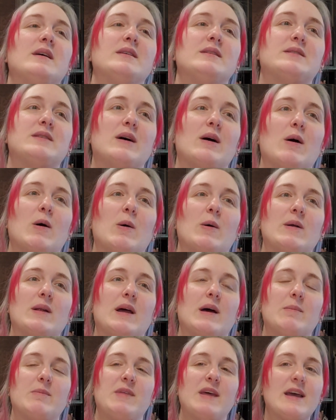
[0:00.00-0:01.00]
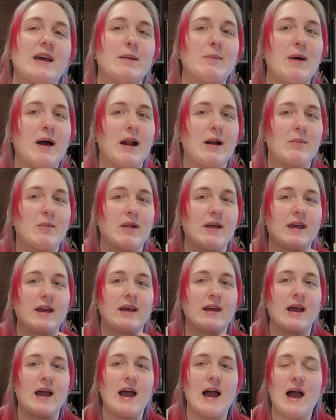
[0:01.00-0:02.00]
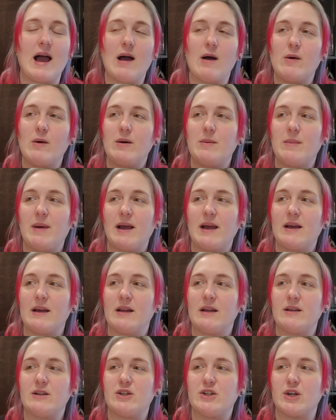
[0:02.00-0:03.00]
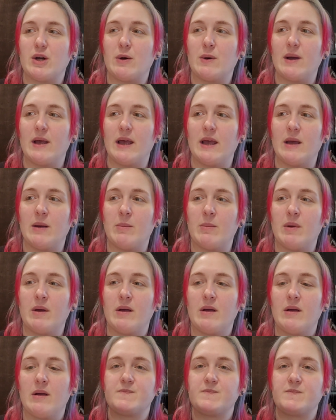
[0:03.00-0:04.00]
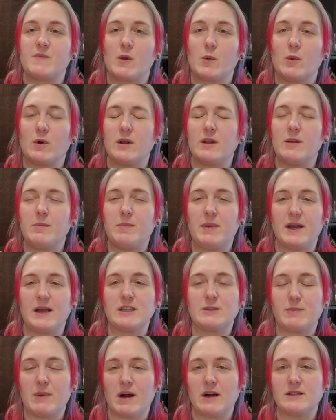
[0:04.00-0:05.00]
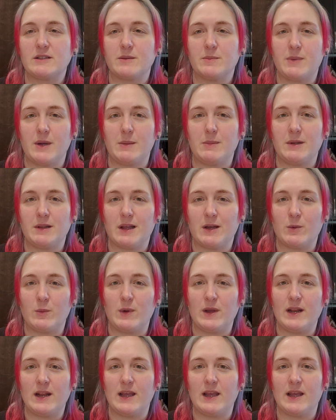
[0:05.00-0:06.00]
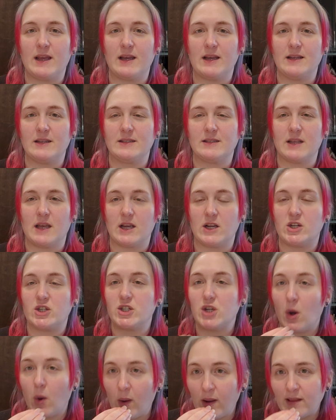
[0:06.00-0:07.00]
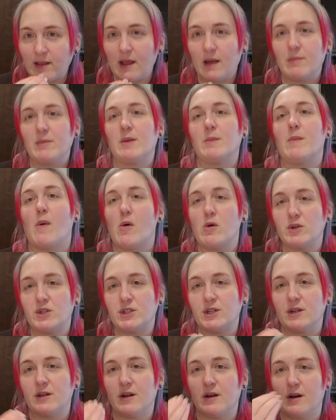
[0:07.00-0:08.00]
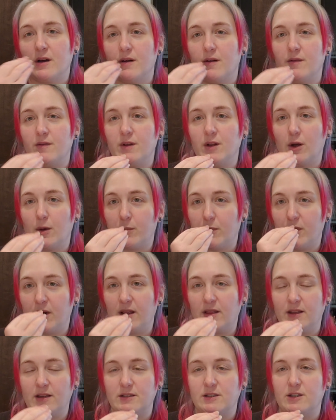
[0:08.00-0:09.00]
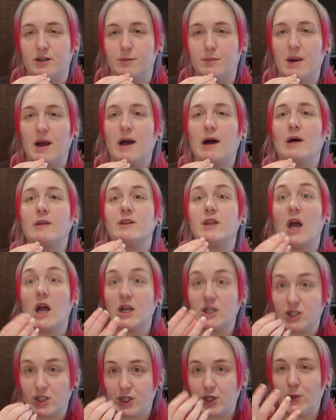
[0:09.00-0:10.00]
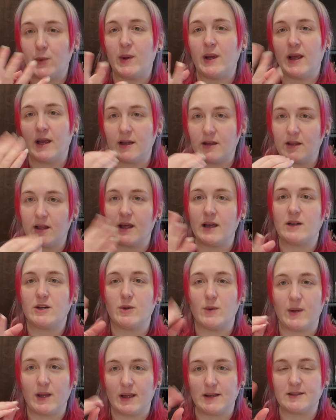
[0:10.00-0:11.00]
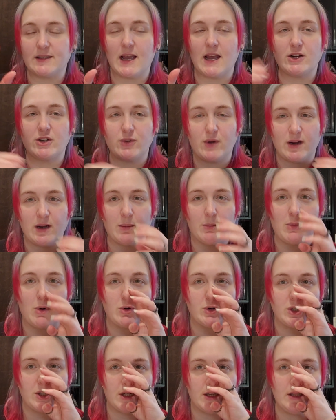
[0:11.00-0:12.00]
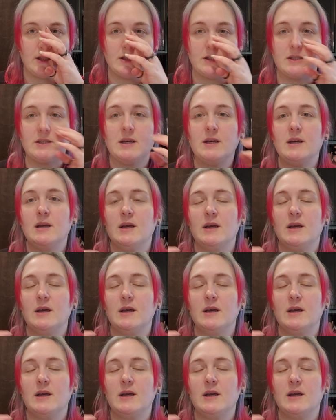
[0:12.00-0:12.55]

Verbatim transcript: So now I'm thinking about, I'm like, how am I going to show him? One of the biggest parts of baby-led weaning is like showing them the motion of, you know, putting things in your mouth, chewing, like doing exaggerated motions